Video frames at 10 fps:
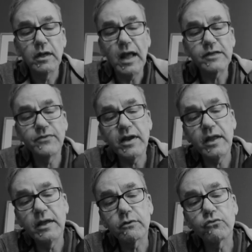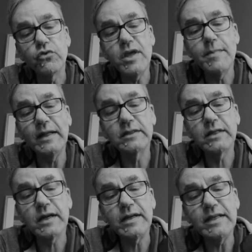It has very
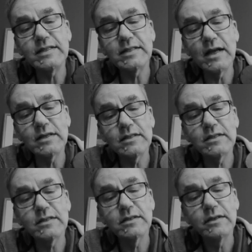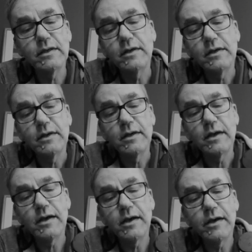rudimentary distance
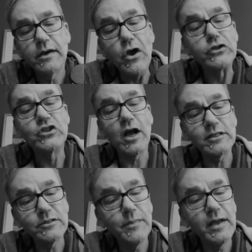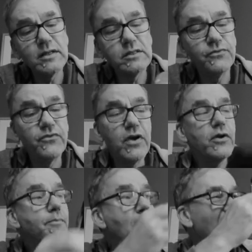adjustments,
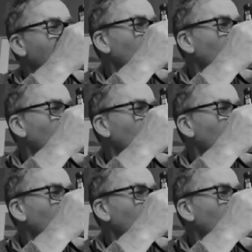very bad